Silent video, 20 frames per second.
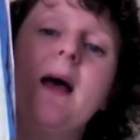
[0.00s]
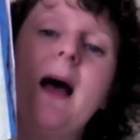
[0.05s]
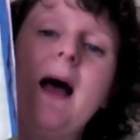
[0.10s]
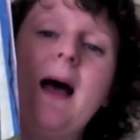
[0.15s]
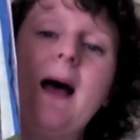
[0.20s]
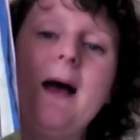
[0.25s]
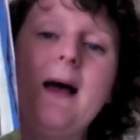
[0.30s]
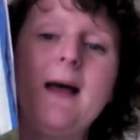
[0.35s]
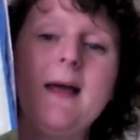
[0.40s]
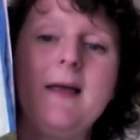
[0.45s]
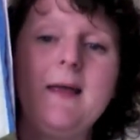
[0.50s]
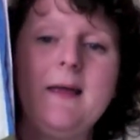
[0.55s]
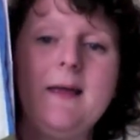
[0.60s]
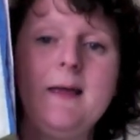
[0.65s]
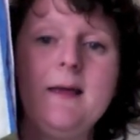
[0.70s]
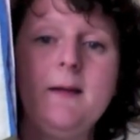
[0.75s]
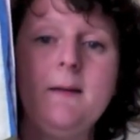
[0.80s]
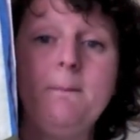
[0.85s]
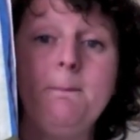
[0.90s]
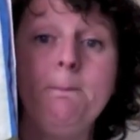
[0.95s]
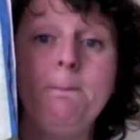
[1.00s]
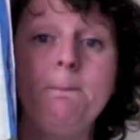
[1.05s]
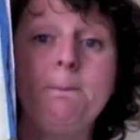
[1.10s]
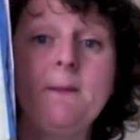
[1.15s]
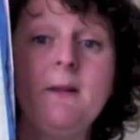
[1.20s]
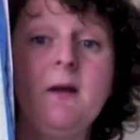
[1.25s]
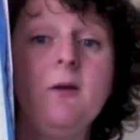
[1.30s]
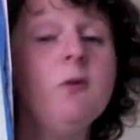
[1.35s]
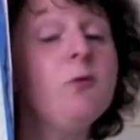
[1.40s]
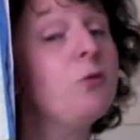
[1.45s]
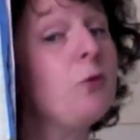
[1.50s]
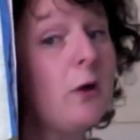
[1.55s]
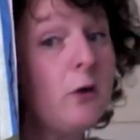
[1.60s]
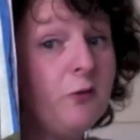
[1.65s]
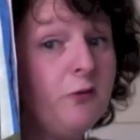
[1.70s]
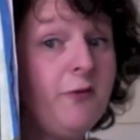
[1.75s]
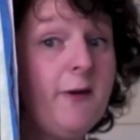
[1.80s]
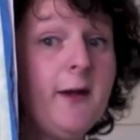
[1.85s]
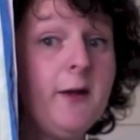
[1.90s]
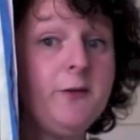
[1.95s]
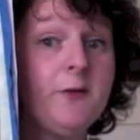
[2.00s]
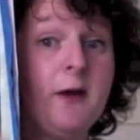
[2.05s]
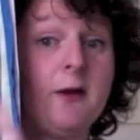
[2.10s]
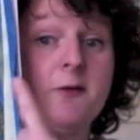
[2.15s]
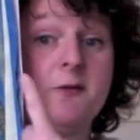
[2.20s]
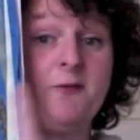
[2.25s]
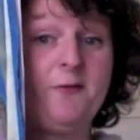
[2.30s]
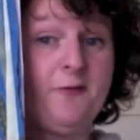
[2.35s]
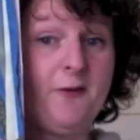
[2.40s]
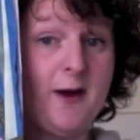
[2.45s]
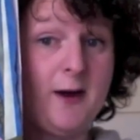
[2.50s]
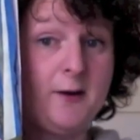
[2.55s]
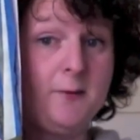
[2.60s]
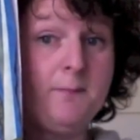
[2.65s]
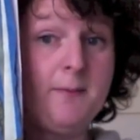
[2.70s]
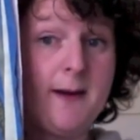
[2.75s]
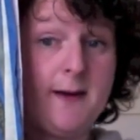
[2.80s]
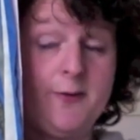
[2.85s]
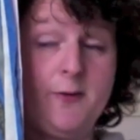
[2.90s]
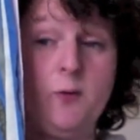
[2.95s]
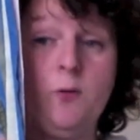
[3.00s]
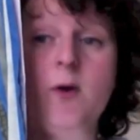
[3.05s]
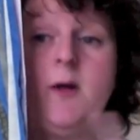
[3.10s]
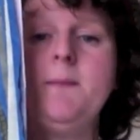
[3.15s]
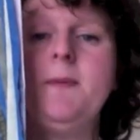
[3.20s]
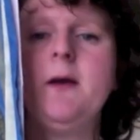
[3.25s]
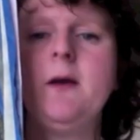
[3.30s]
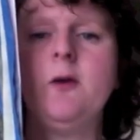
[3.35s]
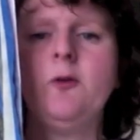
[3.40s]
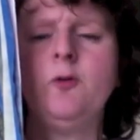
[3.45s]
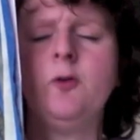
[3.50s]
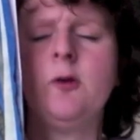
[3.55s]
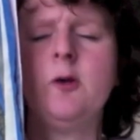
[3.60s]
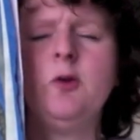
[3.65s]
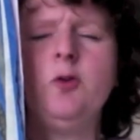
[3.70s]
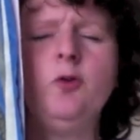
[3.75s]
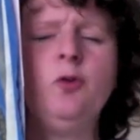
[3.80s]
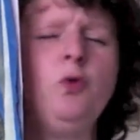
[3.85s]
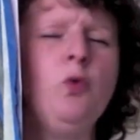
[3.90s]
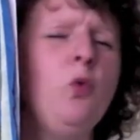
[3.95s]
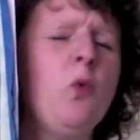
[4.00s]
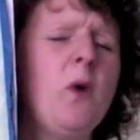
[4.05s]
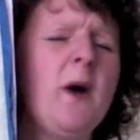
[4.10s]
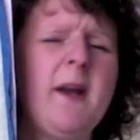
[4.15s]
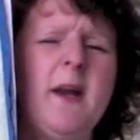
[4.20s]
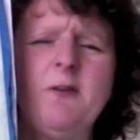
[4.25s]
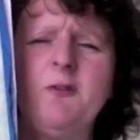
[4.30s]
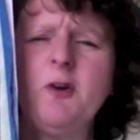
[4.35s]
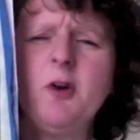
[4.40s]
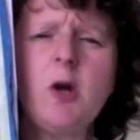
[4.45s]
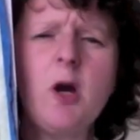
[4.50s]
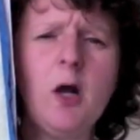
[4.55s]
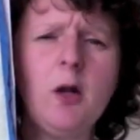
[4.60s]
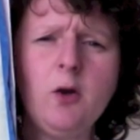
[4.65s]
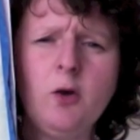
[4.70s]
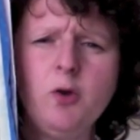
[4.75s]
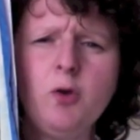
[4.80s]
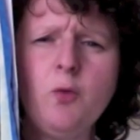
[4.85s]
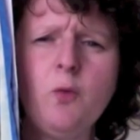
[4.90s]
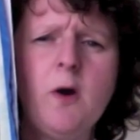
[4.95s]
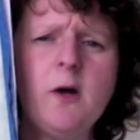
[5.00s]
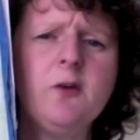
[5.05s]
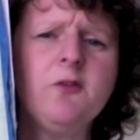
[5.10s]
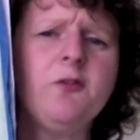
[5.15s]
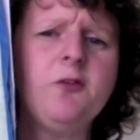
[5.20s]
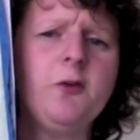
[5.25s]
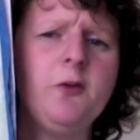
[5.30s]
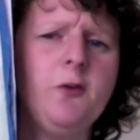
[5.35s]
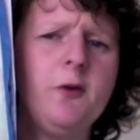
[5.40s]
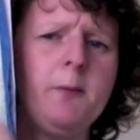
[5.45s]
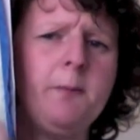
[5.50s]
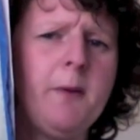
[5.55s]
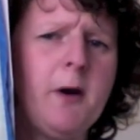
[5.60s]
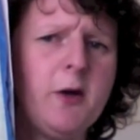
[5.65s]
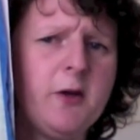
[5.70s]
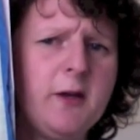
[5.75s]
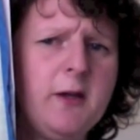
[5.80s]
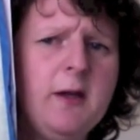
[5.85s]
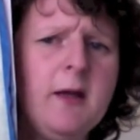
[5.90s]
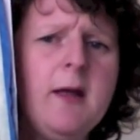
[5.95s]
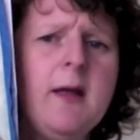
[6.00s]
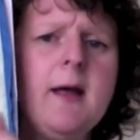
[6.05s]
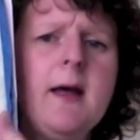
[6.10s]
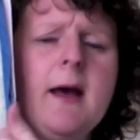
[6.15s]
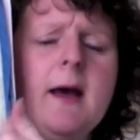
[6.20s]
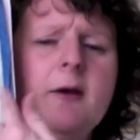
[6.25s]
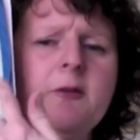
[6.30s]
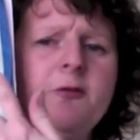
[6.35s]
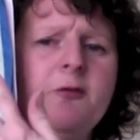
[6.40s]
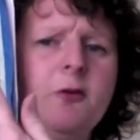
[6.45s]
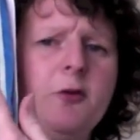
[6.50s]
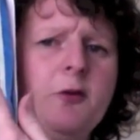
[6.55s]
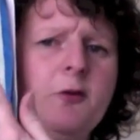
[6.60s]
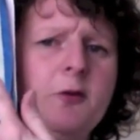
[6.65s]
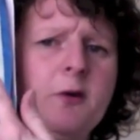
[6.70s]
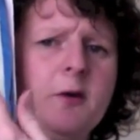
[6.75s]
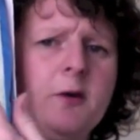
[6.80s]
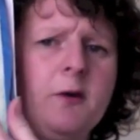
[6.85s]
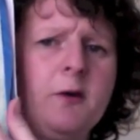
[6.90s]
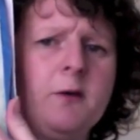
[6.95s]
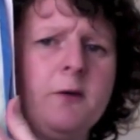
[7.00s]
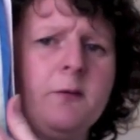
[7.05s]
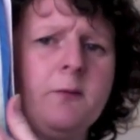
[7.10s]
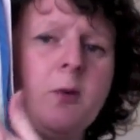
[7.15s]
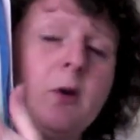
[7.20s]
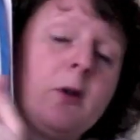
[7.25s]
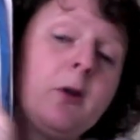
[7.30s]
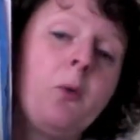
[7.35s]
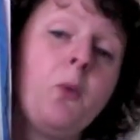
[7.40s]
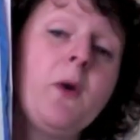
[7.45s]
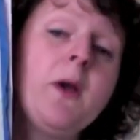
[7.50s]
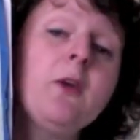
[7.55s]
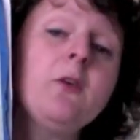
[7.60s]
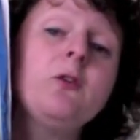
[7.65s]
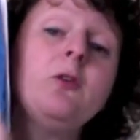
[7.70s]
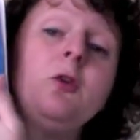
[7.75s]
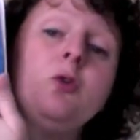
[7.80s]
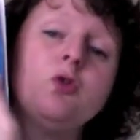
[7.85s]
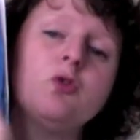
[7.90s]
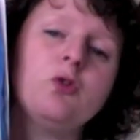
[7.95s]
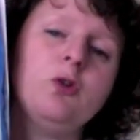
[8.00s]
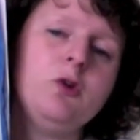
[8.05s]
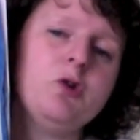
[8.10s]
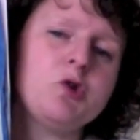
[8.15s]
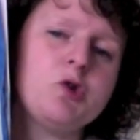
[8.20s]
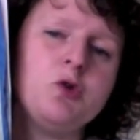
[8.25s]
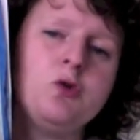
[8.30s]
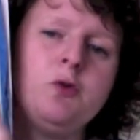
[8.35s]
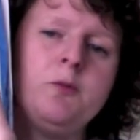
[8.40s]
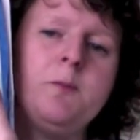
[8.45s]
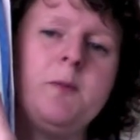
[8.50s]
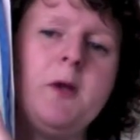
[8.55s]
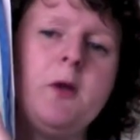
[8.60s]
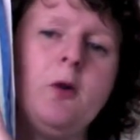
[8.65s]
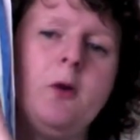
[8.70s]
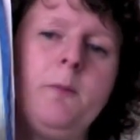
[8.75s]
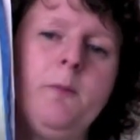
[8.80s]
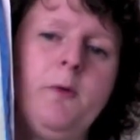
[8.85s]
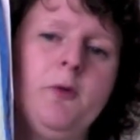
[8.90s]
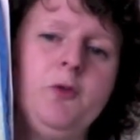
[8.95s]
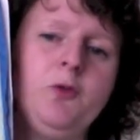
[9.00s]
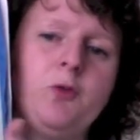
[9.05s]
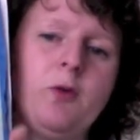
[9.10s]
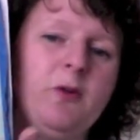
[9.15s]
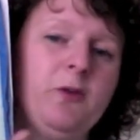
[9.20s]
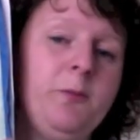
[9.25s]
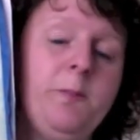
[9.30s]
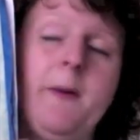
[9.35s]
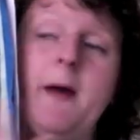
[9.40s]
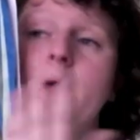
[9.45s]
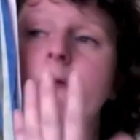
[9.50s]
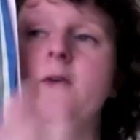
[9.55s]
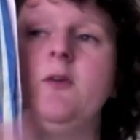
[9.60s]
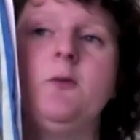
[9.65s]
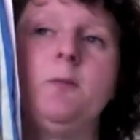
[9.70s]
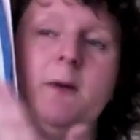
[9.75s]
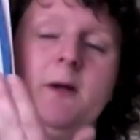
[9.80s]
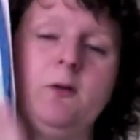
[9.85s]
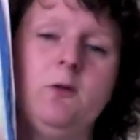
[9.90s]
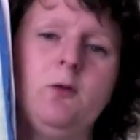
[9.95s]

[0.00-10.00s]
Dragonflies are fun, by the way, because you can use whatever color you want for their body, and for the wings usually should be almost transparent,